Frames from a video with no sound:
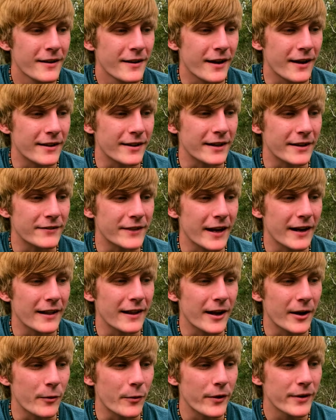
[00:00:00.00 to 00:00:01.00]
I think I've got a
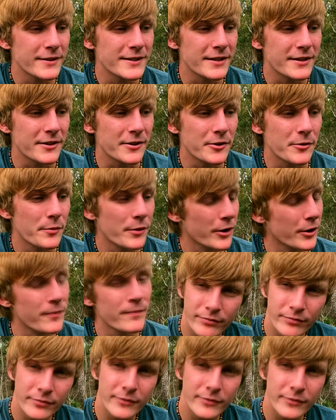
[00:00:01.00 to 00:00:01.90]
lot of work to do, but